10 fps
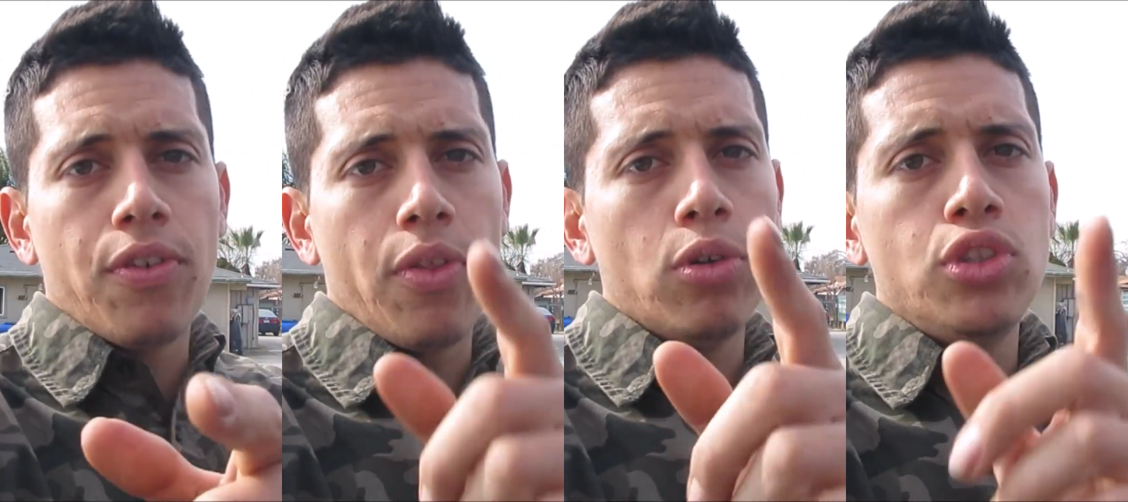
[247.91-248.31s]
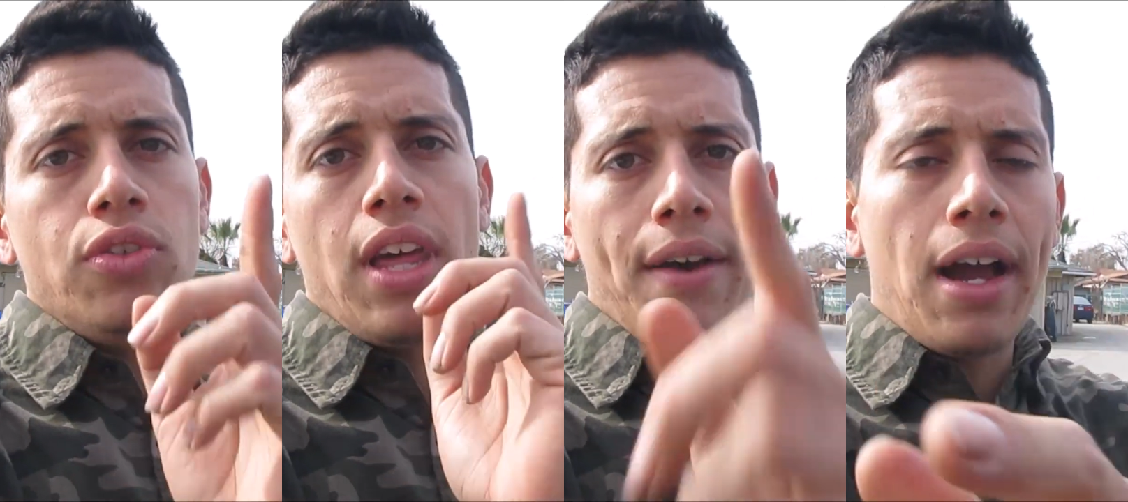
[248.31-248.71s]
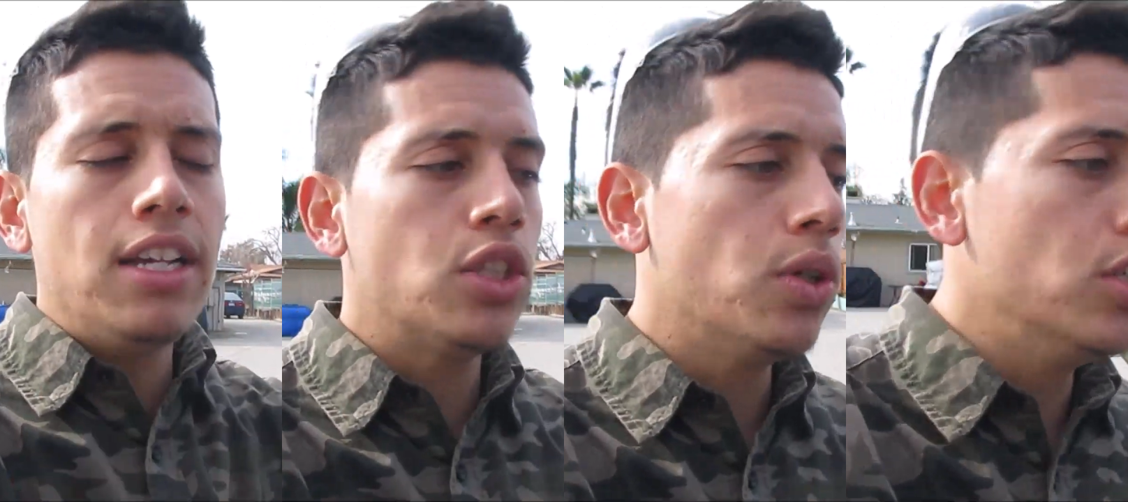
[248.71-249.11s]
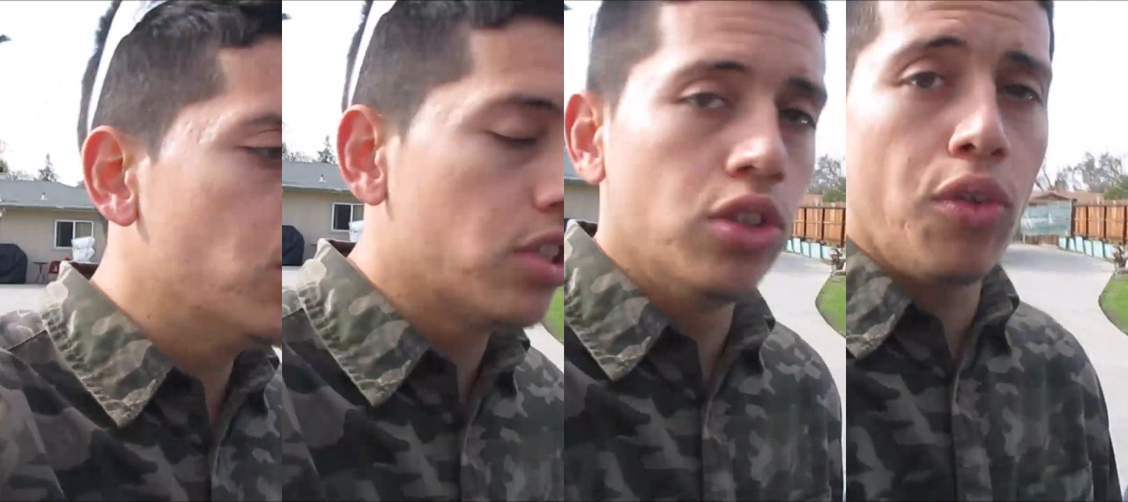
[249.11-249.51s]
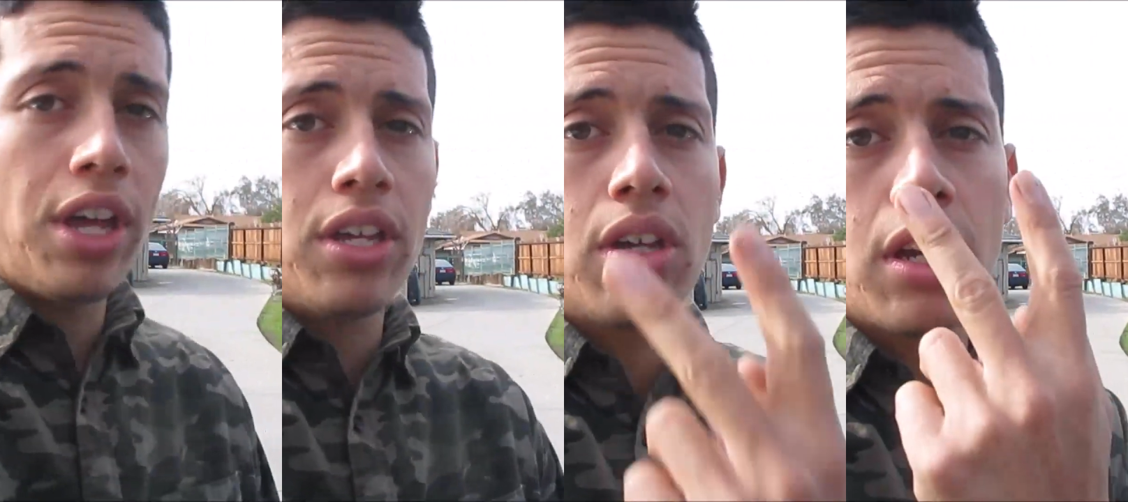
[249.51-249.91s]
for those of you that have is300s, know
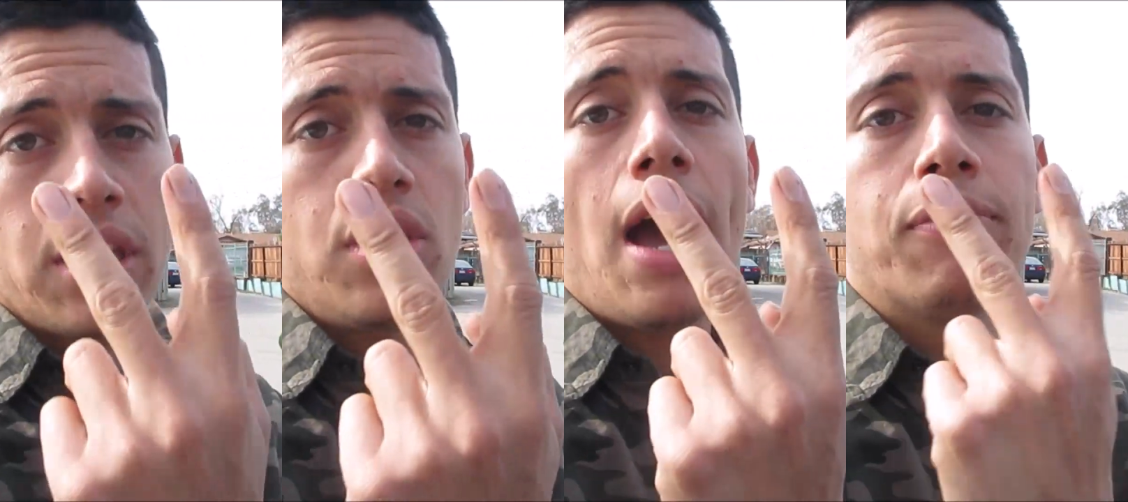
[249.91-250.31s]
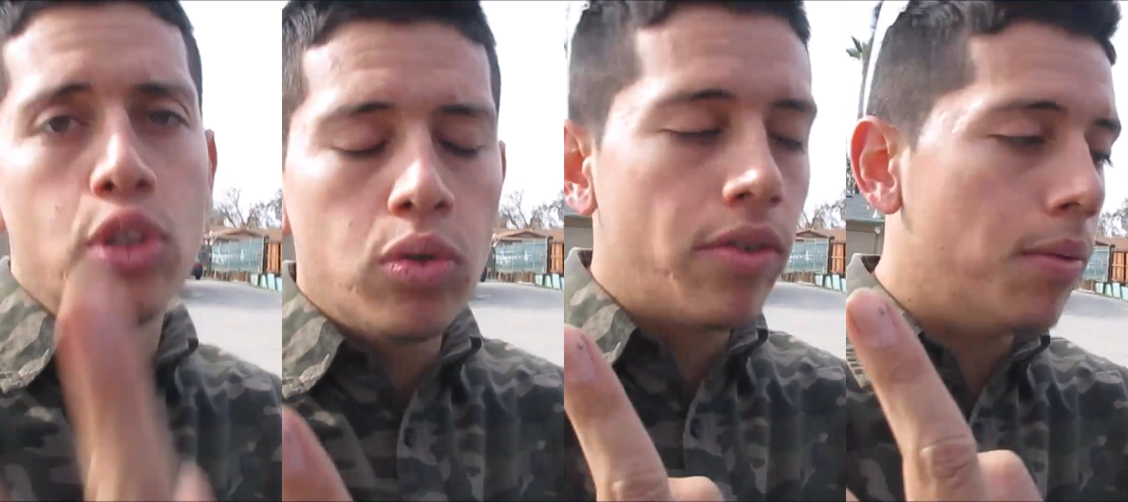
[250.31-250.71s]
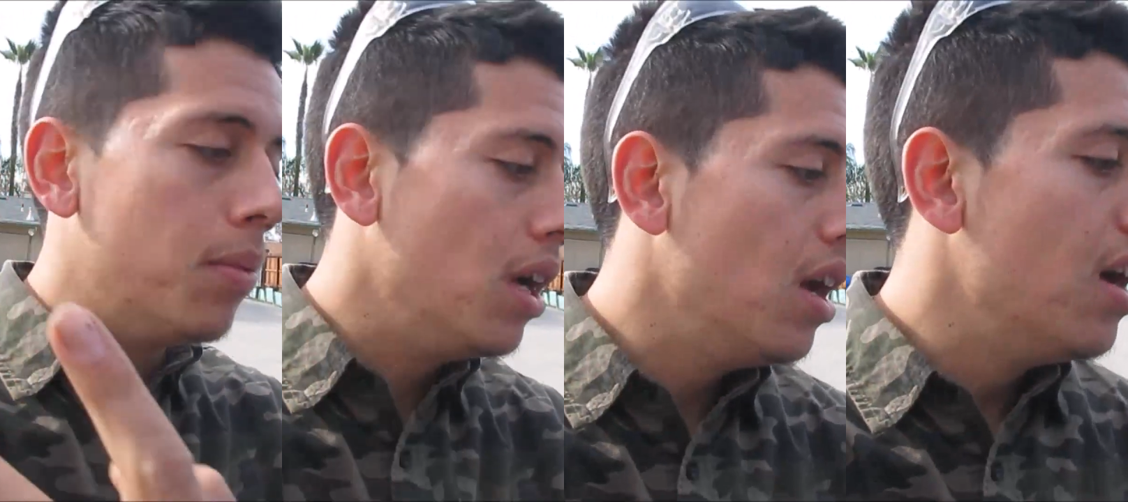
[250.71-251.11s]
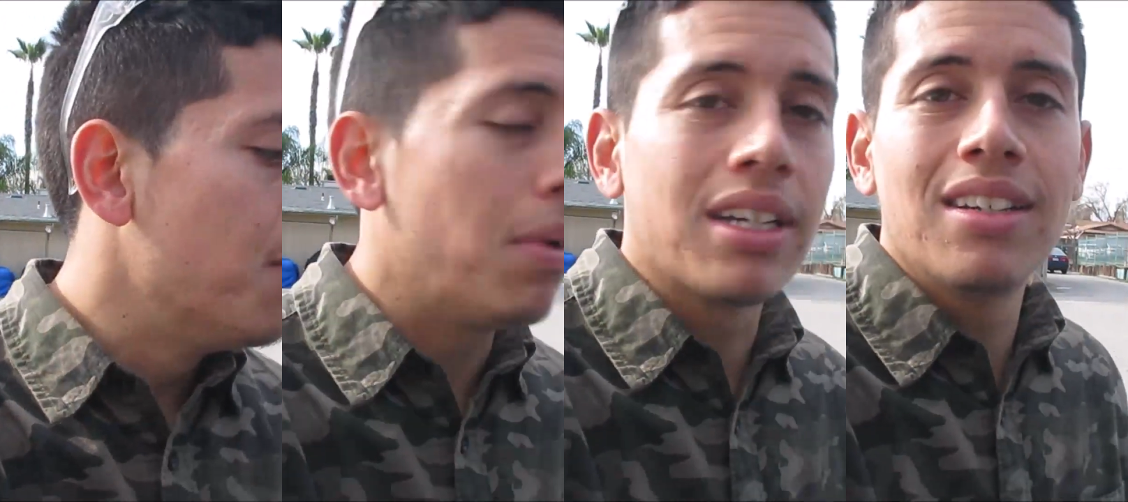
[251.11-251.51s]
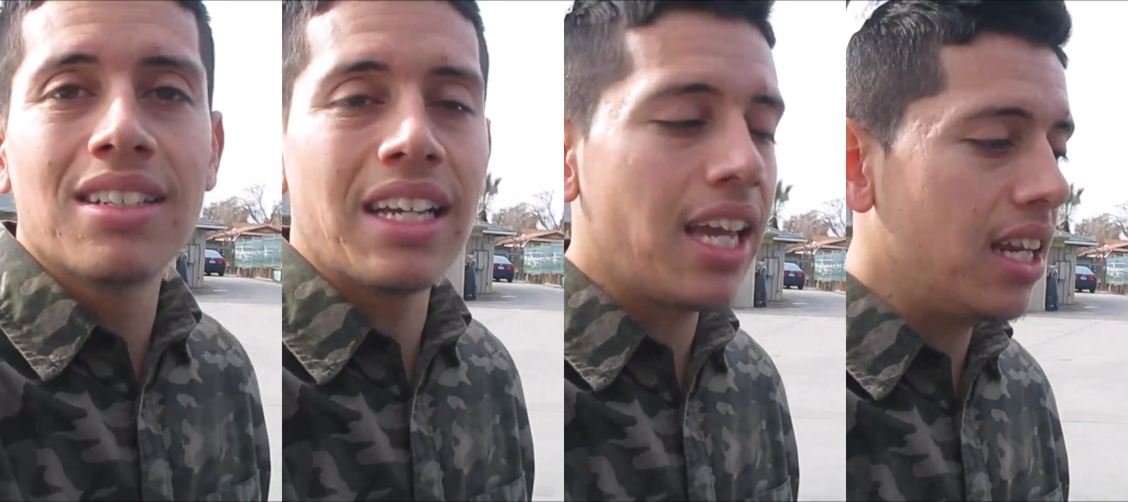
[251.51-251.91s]
that you have two of them. My
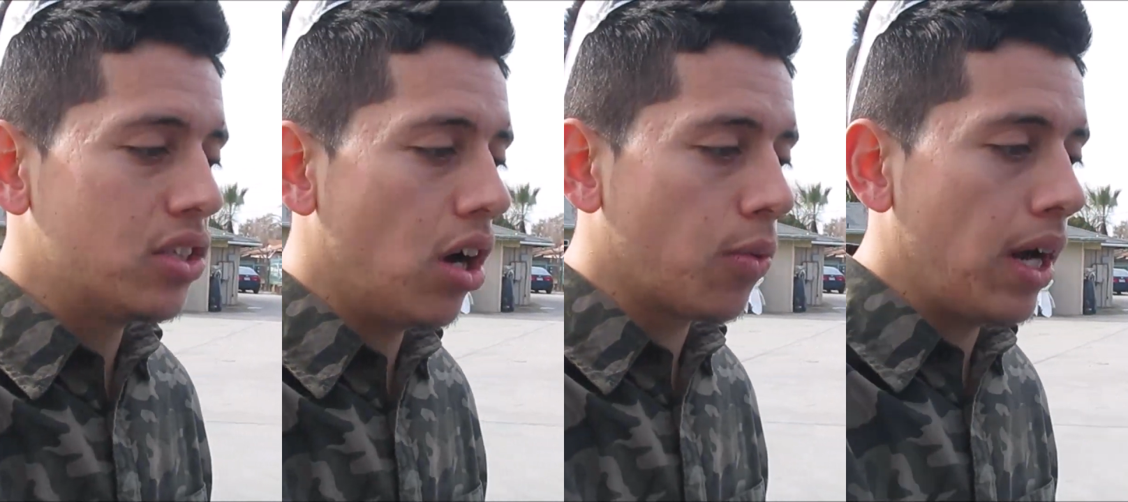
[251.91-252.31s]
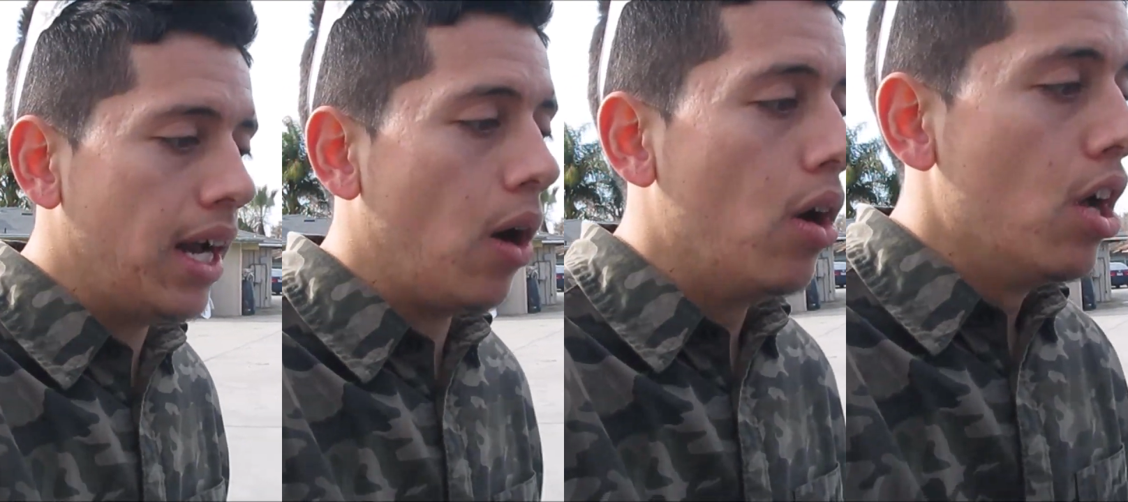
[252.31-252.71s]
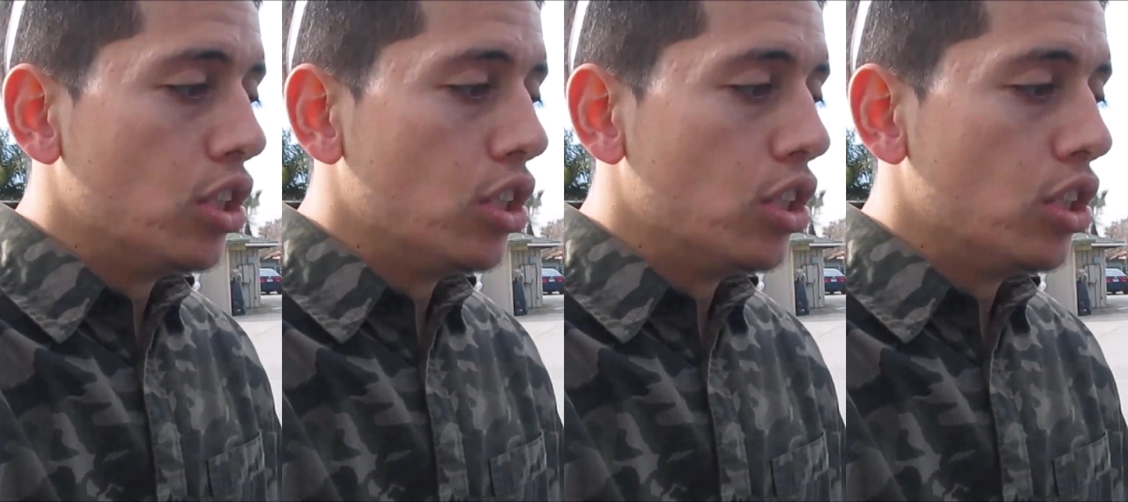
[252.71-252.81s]
goodness, I can't talk right now.